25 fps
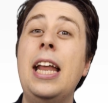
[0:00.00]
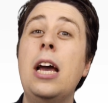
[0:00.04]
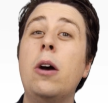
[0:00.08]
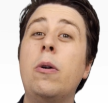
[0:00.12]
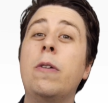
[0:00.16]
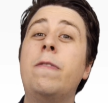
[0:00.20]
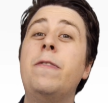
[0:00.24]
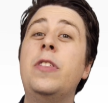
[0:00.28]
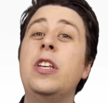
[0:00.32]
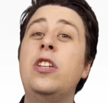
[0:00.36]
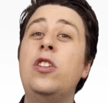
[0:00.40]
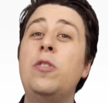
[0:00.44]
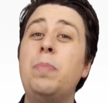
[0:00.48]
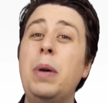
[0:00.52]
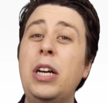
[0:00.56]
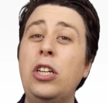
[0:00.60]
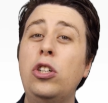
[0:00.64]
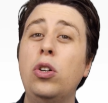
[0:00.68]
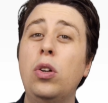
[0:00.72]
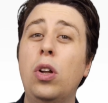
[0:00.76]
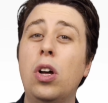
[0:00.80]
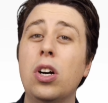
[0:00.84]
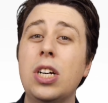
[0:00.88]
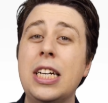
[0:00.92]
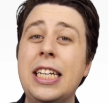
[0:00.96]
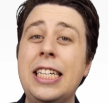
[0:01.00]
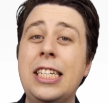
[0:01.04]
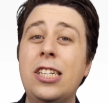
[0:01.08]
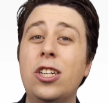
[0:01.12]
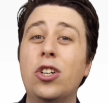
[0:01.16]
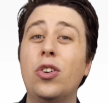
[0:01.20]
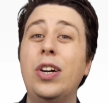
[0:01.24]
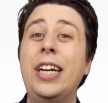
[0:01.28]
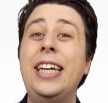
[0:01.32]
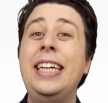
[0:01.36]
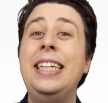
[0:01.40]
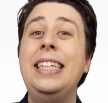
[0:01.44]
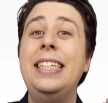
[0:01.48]
Now, if the special login
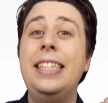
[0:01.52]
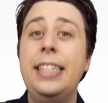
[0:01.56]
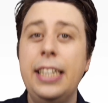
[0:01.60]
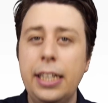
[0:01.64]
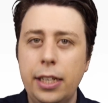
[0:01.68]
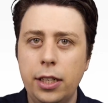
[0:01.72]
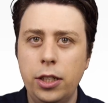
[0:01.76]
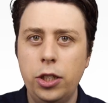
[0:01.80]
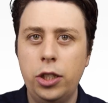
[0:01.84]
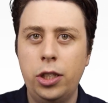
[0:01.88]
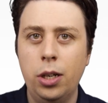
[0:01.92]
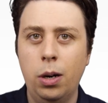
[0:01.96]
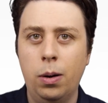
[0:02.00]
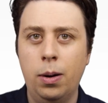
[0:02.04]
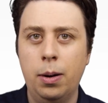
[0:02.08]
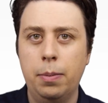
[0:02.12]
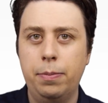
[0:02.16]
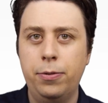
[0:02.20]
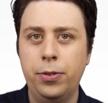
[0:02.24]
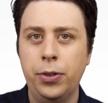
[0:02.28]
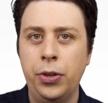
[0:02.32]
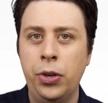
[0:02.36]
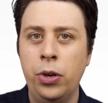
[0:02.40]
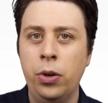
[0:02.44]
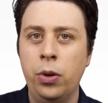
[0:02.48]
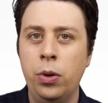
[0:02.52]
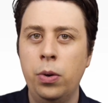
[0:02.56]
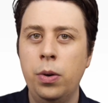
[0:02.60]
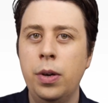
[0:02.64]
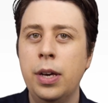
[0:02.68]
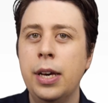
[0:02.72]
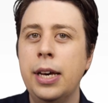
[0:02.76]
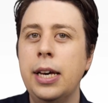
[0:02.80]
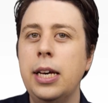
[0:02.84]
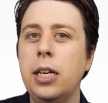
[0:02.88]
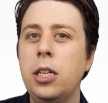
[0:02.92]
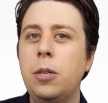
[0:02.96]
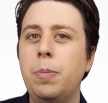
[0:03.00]
screen didn't show up for you,
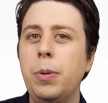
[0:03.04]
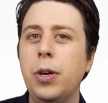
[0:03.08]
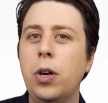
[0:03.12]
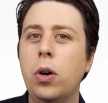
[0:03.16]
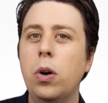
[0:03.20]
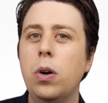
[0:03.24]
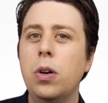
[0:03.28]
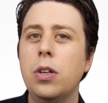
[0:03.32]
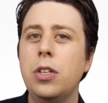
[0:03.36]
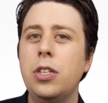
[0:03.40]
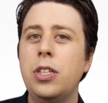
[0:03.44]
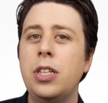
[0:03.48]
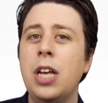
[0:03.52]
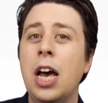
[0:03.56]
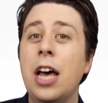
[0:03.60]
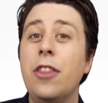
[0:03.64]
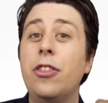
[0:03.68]
it's because